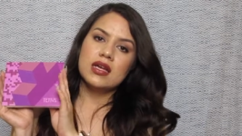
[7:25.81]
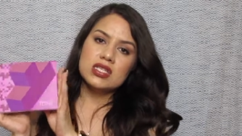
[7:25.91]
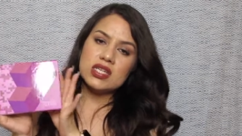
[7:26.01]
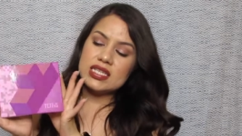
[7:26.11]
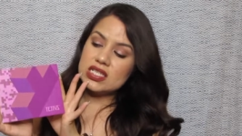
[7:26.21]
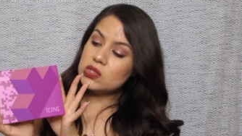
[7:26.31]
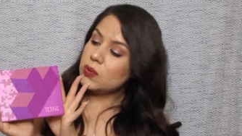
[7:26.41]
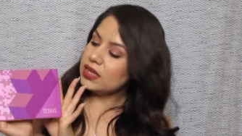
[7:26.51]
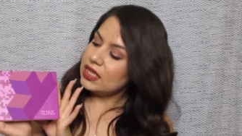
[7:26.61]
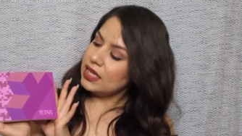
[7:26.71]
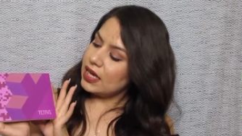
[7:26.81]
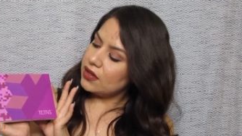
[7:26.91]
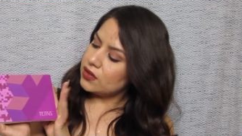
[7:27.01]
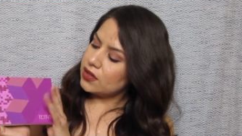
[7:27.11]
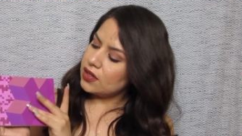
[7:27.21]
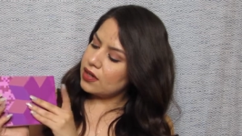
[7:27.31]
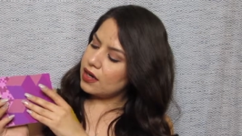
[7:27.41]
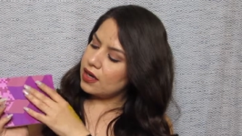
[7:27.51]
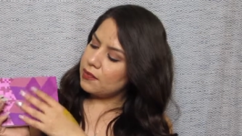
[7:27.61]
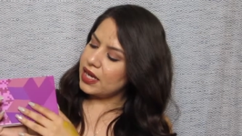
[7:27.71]
So this is what the outer
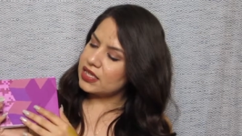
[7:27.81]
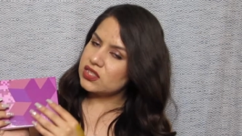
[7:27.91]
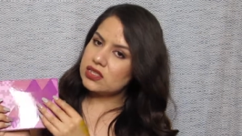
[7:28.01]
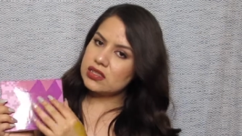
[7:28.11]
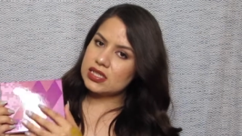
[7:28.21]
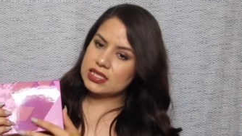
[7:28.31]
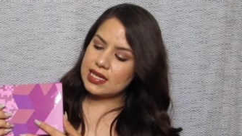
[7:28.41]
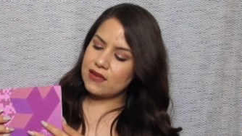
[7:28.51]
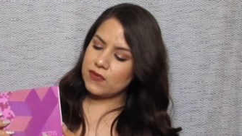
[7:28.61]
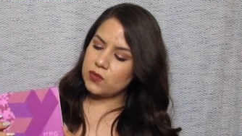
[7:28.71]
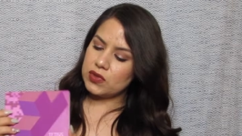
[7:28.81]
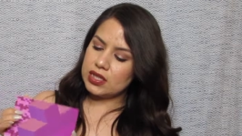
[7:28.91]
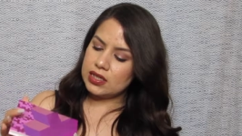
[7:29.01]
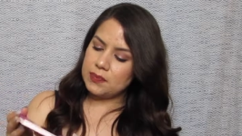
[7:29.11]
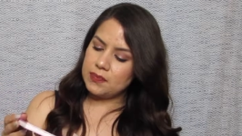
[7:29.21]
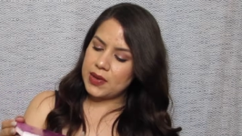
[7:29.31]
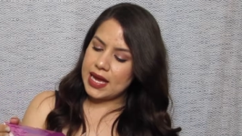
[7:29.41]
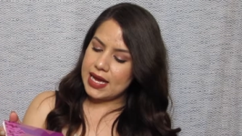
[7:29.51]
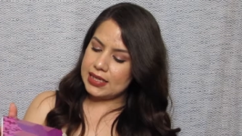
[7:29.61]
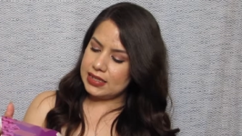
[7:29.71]
uh, packaging looks like from the
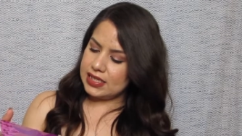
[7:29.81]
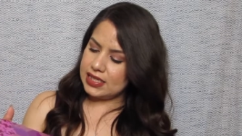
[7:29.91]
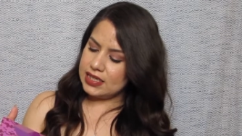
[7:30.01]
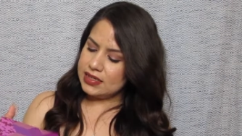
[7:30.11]
palette.